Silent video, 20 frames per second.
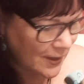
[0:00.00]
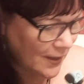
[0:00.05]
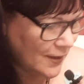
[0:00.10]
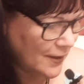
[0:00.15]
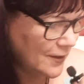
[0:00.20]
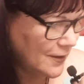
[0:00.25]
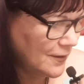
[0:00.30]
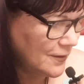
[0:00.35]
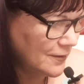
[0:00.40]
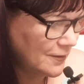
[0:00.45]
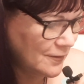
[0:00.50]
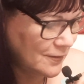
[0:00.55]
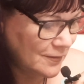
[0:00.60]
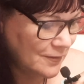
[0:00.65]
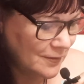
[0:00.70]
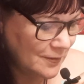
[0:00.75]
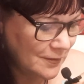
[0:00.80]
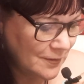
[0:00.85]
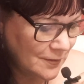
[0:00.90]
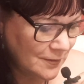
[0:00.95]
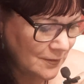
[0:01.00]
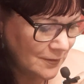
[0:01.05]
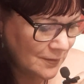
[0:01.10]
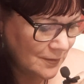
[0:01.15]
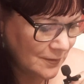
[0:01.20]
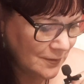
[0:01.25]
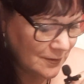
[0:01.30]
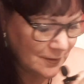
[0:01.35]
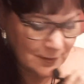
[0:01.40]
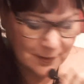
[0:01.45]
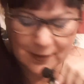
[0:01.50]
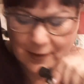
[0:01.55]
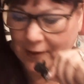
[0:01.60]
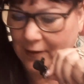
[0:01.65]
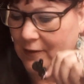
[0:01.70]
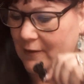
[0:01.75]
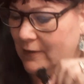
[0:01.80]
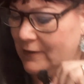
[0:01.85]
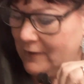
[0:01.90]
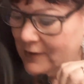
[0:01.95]
and
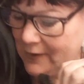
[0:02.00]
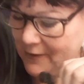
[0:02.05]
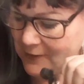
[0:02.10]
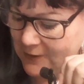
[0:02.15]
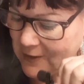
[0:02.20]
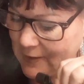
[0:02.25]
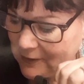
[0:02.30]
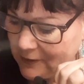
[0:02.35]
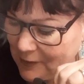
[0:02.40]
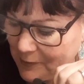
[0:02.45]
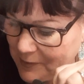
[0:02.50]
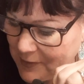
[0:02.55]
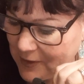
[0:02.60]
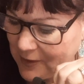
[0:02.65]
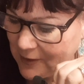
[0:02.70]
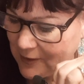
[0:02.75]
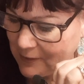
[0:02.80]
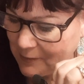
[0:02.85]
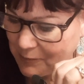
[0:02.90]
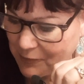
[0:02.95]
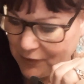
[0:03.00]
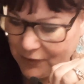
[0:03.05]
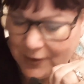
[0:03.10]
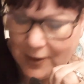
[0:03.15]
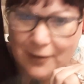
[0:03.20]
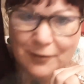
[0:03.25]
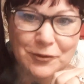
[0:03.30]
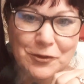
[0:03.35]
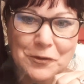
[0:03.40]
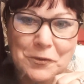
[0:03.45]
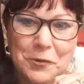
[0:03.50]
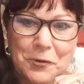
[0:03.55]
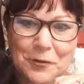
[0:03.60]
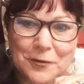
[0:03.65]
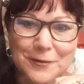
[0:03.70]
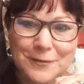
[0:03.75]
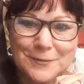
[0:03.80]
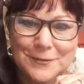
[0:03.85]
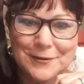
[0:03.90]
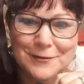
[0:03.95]
they're telling me put down the
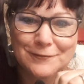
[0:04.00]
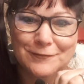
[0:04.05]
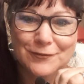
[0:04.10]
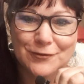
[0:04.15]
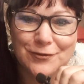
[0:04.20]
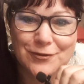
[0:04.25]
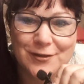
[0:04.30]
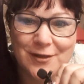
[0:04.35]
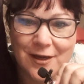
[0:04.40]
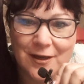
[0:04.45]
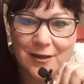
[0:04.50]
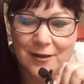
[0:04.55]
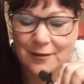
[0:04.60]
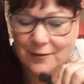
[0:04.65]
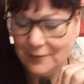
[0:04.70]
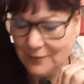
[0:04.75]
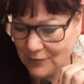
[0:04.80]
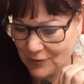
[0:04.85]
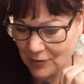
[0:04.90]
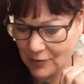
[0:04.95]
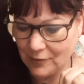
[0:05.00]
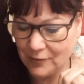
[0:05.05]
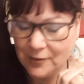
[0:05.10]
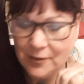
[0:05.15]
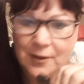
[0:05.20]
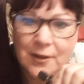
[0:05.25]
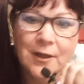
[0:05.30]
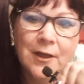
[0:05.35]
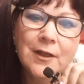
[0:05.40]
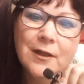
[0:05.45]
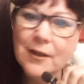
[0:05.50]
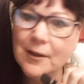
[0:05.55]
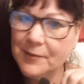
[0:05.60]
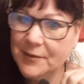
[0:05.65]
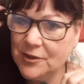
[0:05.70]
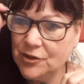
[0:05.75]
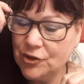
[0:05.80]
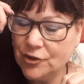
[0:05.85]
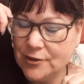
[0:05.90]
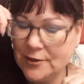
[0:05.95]
cards for a second. So let
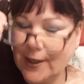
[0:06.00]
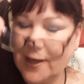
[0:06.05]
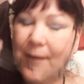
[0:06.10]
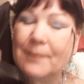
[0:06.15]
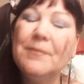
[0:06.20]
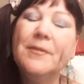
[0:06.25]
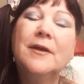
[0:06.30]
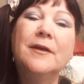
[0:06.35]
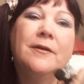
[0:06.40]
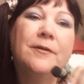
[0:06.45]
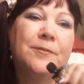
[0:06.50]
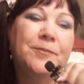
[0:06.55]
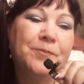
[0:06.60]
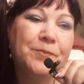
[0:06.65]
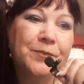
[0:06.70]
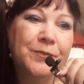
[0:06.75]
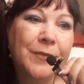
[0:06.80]
me just tap in.